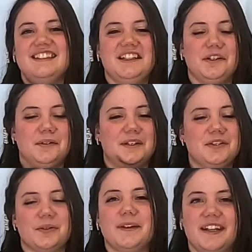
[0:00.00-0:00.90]
you know,
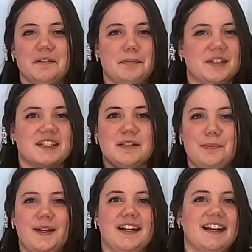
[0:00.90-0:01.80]
enjoying,
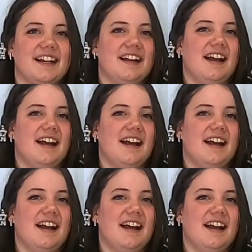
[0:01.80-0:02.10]
participating,